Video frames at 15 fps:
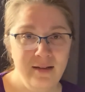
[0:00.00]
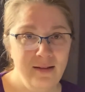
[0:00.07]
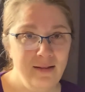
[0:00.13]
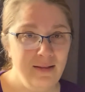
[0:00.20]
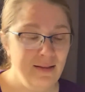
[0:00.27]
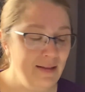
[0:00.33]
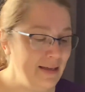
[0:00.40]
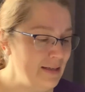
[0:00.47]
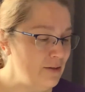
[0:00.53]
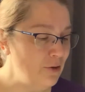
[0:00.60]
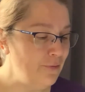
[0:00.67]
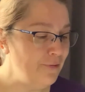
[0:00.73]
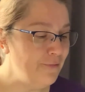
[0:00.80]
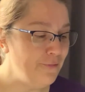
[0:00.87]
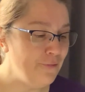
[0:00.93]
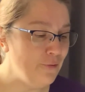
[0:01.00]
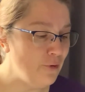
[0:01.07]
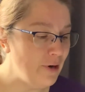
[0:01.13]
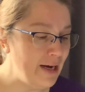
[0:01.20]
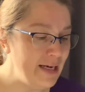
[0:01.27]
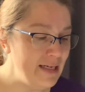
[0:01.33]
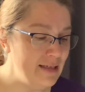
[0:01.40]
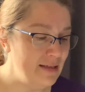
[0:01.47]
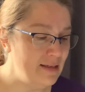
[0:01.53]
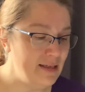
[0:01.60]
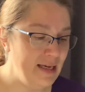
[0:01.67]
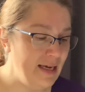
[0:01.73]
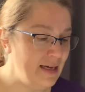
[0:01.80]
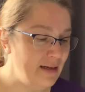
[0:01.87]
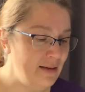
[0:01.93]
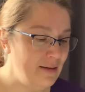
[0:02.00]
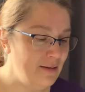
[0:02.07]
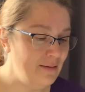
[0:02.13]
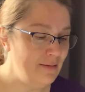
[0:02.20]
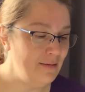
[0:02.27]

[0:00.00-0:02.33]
little frightened kitten.